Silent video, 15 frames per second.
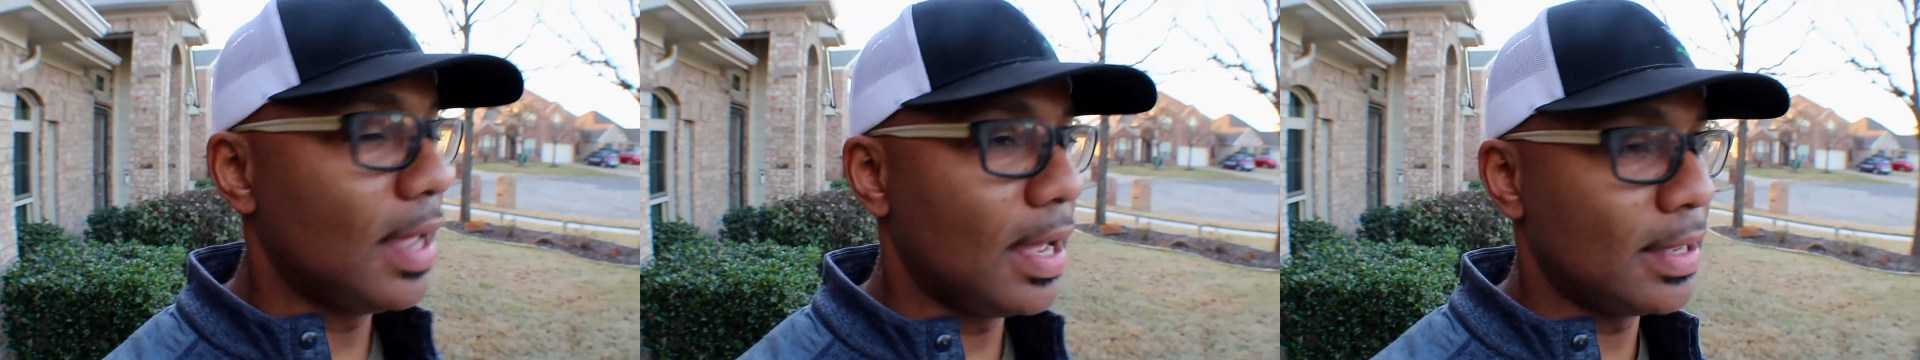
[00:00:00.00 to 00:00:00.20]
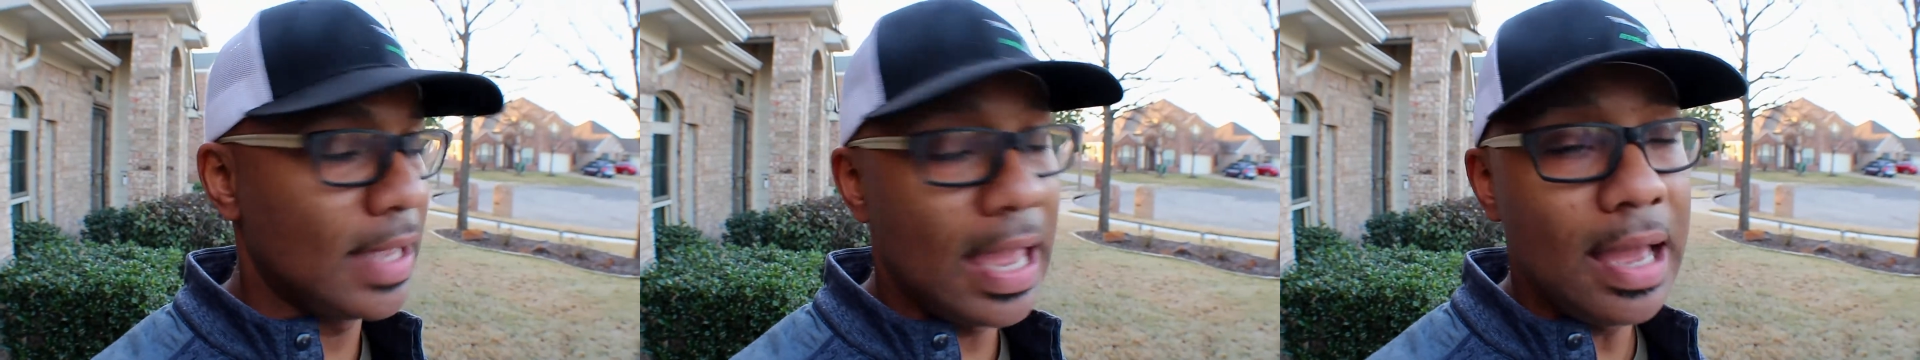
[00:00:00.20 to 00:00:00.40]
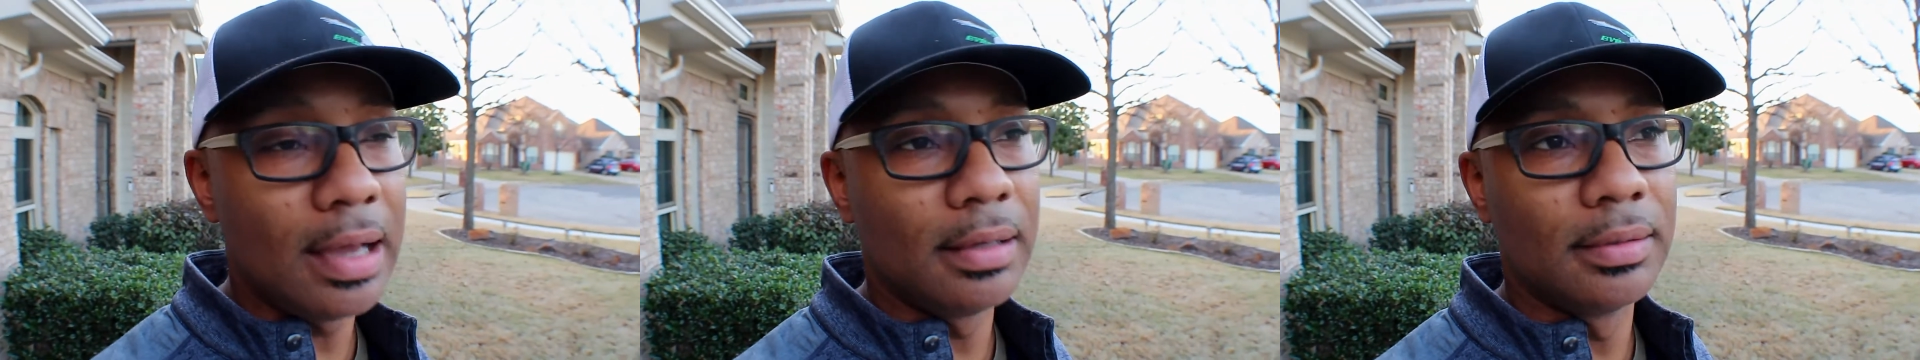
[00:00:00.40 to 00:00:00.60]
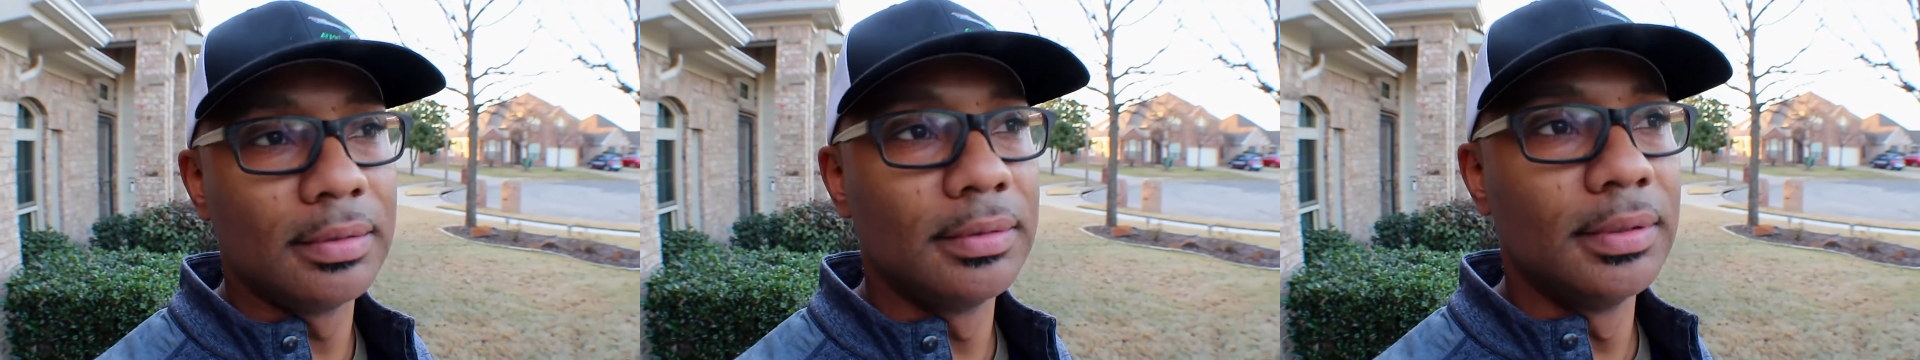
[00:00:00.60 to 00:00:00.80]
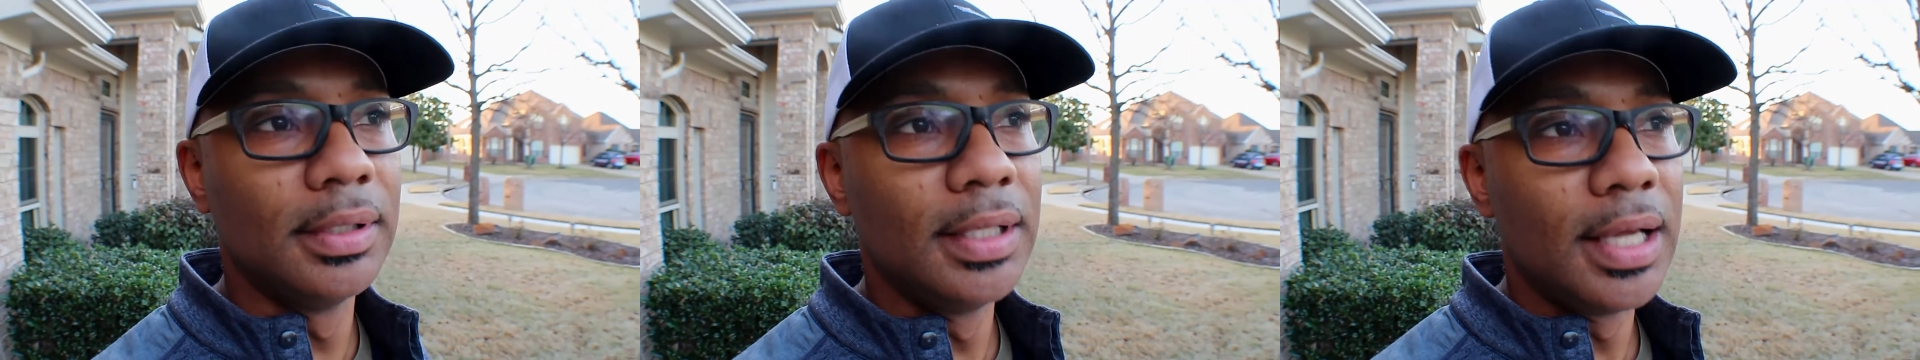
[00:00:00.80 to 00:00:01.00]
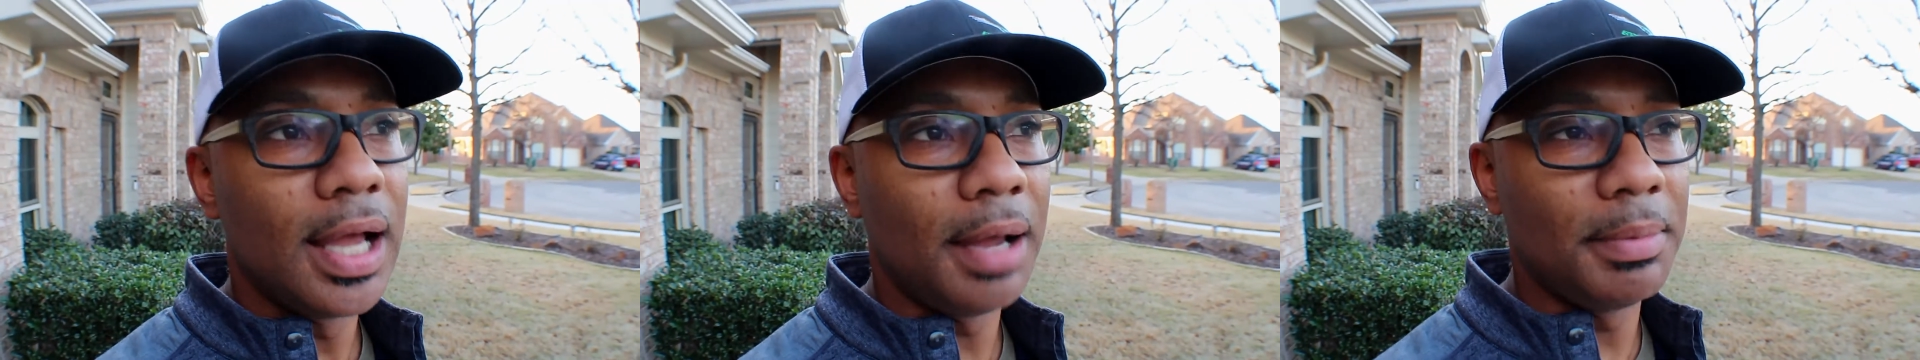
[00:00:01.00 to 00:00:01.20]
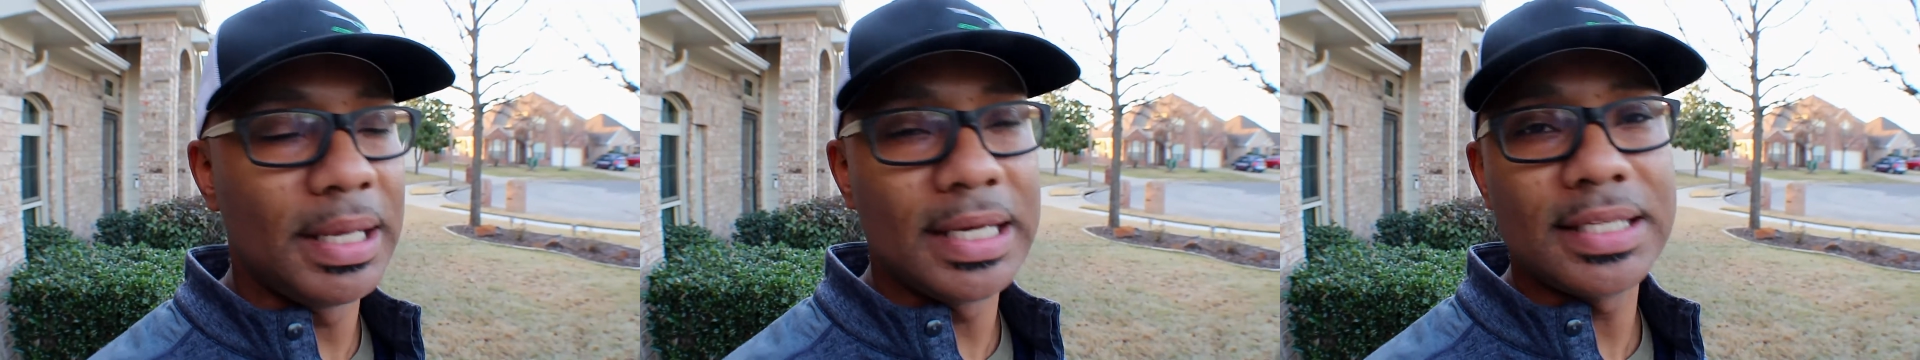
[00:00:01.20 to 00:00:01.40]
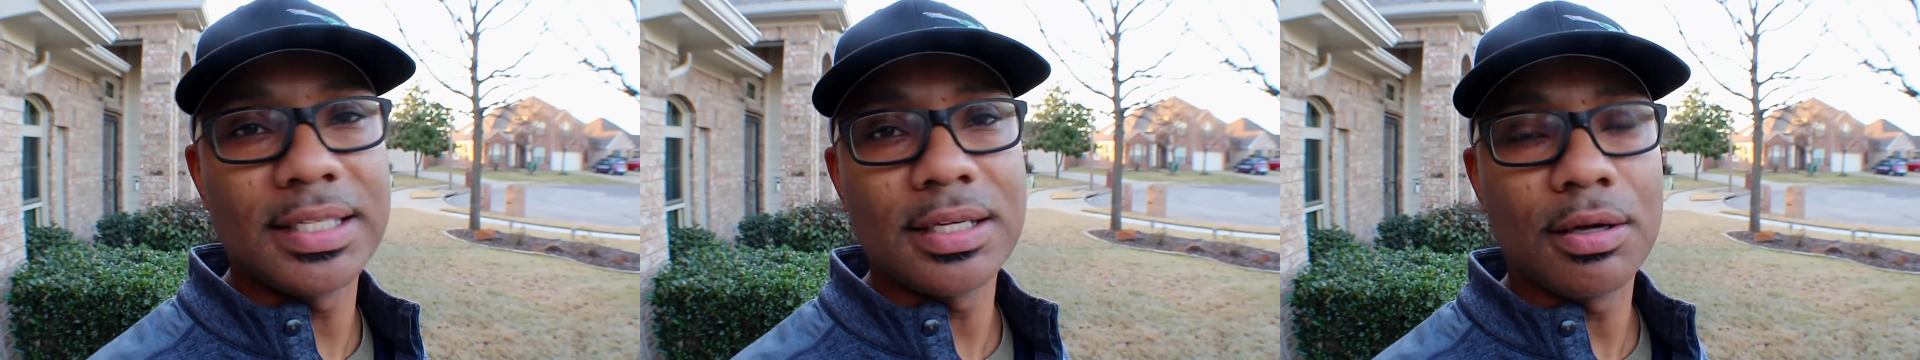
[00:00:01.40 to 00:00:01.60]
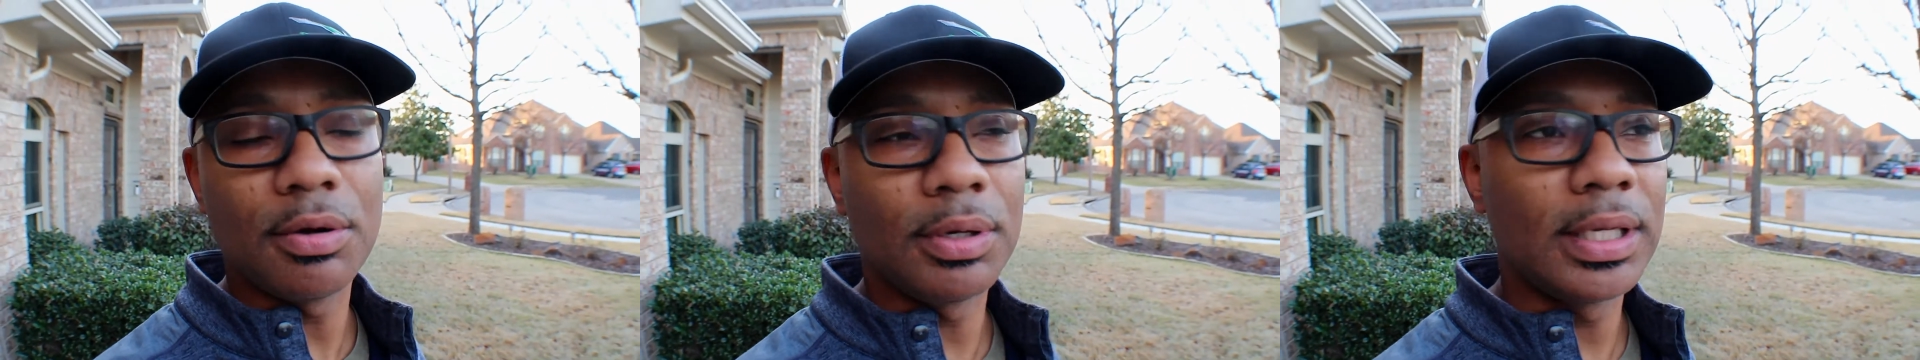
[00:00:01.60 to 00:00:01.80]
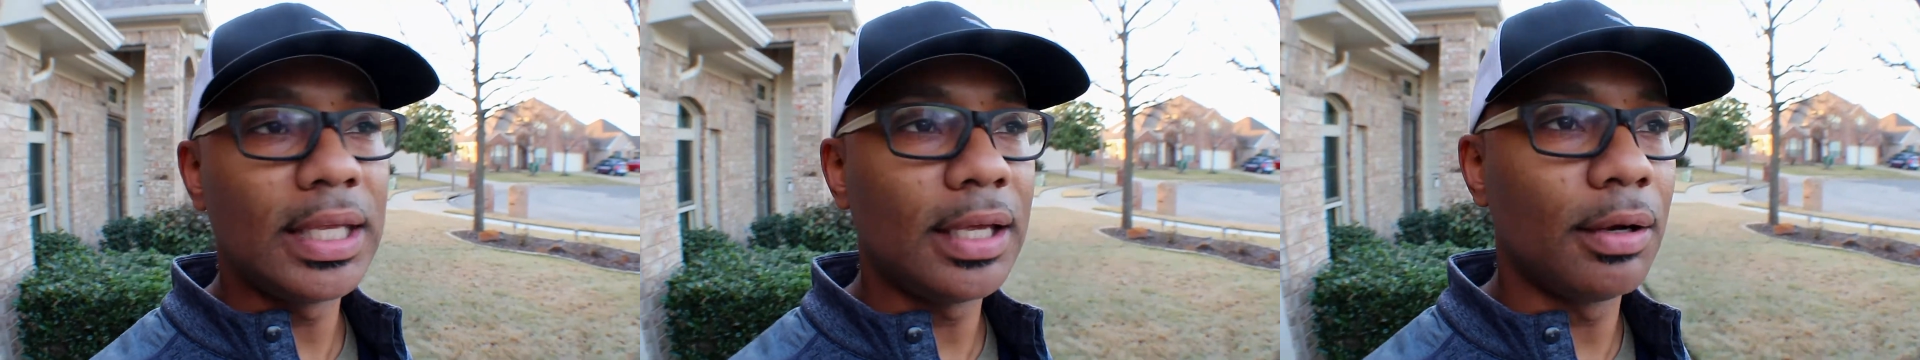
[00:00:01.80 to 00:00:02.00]
Yeah. I mean, it's
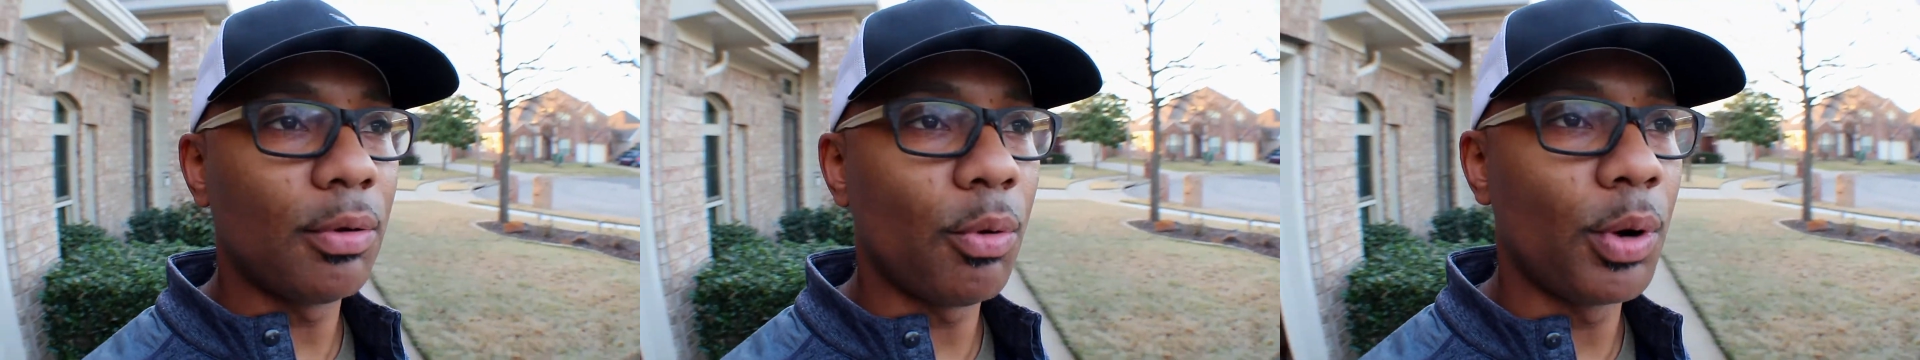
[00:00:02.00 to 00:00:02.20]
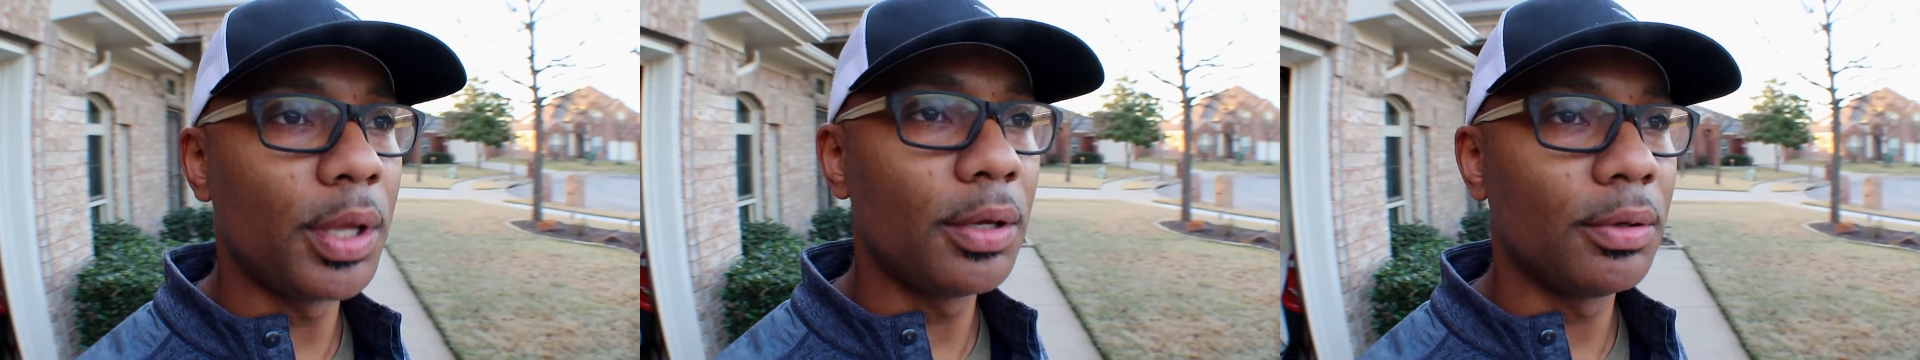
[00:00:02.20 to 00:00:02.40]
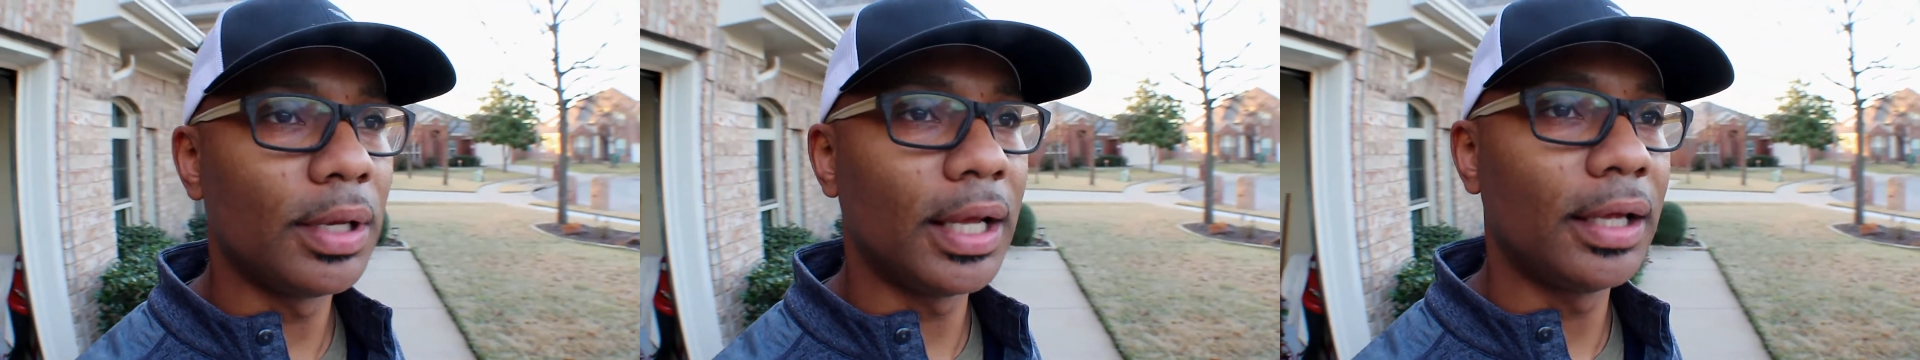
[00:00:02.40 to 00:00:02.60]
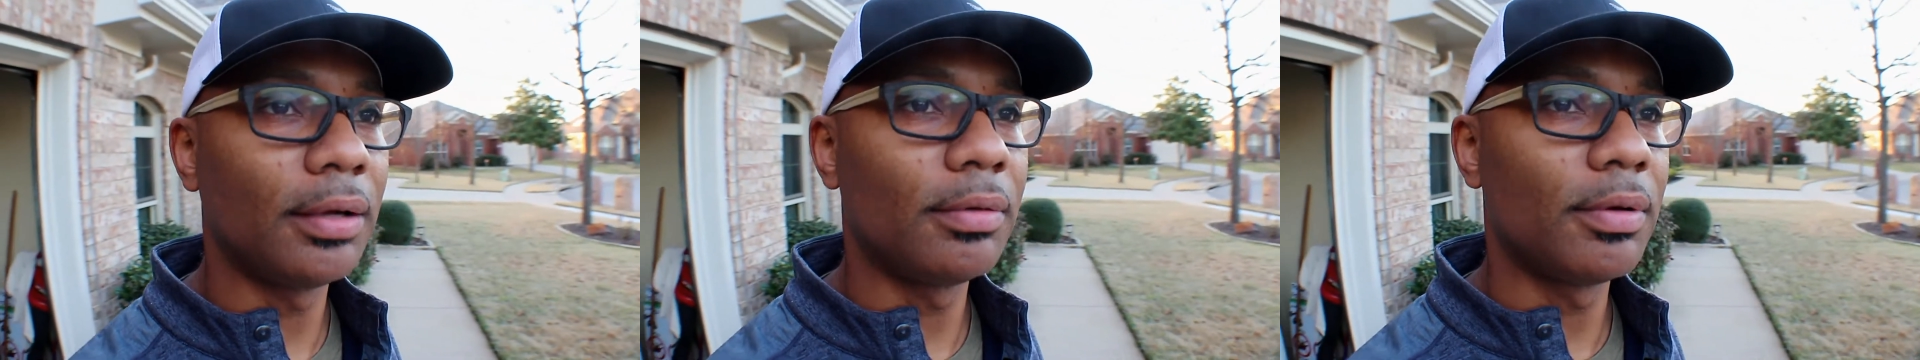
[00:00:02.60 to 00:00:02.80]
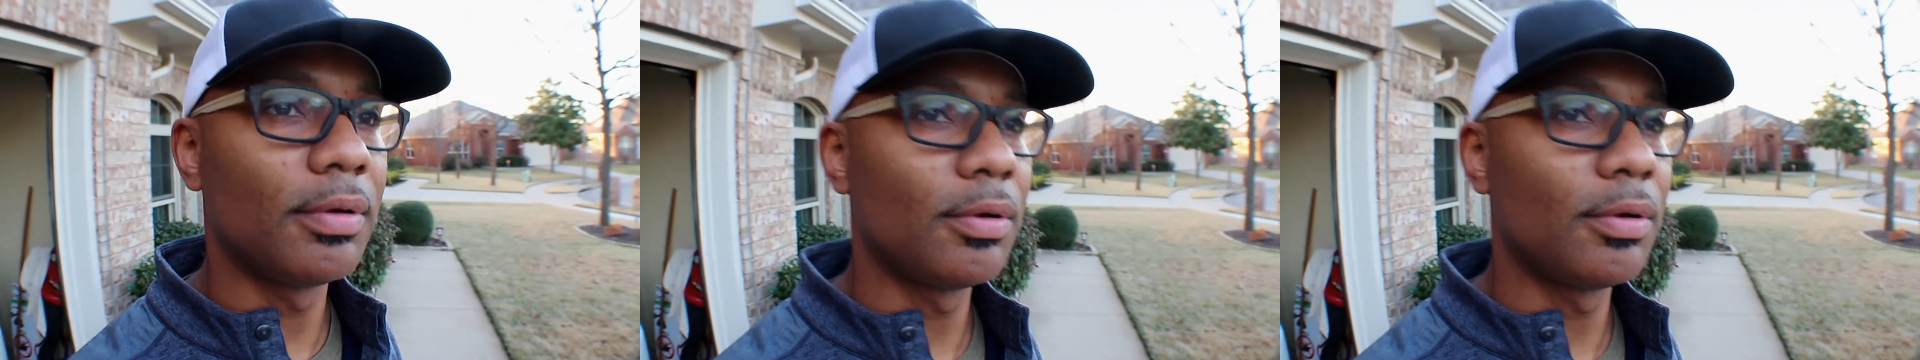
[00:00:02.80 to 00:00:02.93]
still leaking oil like